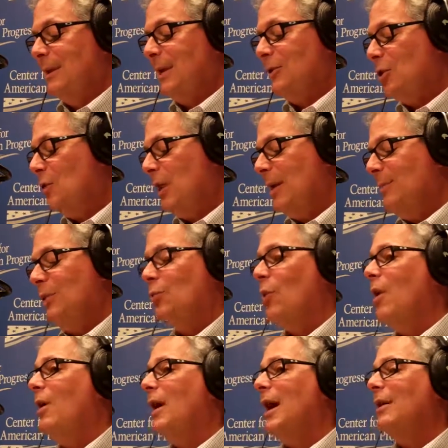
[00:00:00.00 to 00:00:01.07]
Now, don't get me
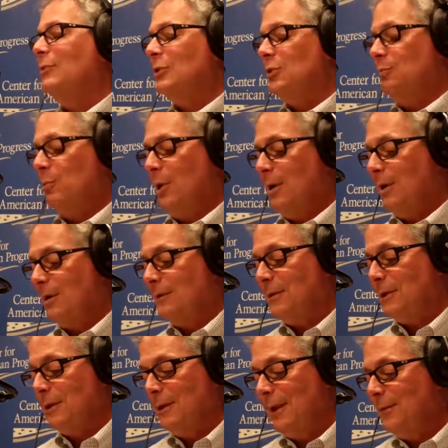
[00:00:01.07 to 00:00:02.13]
wrong, I was part of
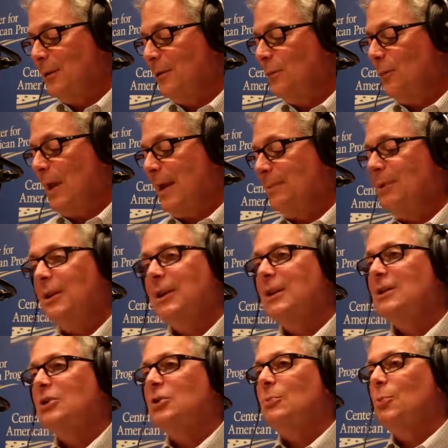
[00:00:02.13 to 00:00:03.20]
a loving family
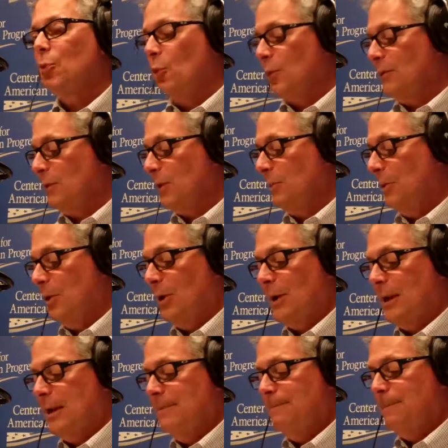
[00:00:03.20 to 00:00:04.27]
and a supportive
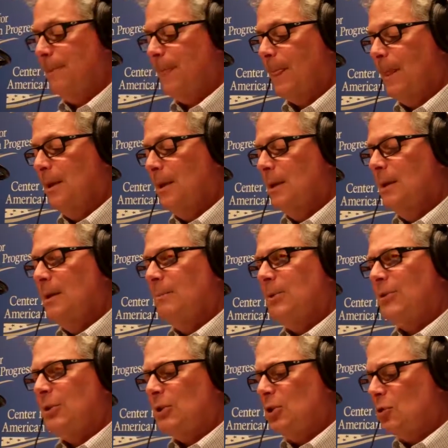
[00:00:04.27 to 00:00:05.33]
community,
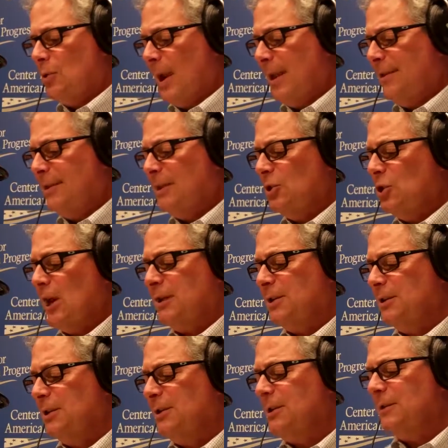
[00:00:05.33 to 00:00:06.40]
but the strength and
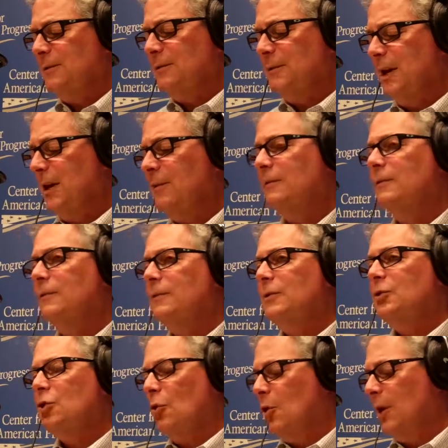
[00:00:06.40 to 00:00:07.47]
gentleness of love,
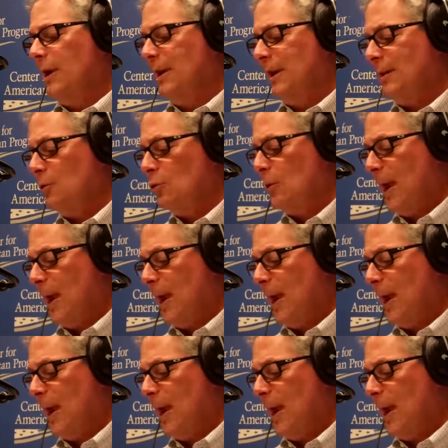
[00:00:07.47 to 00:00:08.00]
joy, and